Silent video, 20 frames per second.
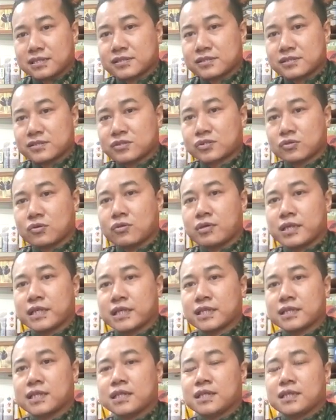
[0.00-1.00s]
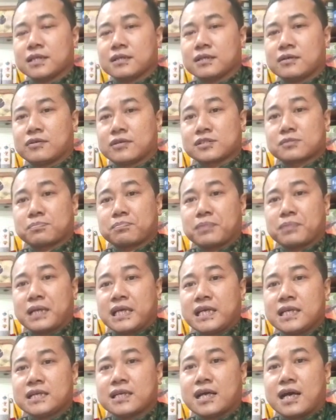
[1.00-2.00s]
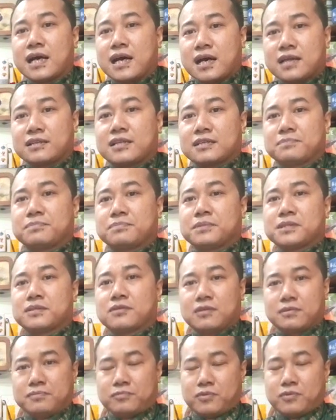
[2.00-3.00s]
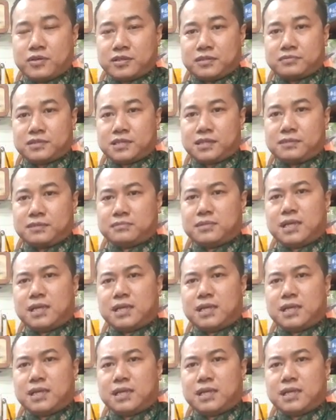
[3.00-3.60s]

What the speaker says: sowing or is playing at that particular point of time.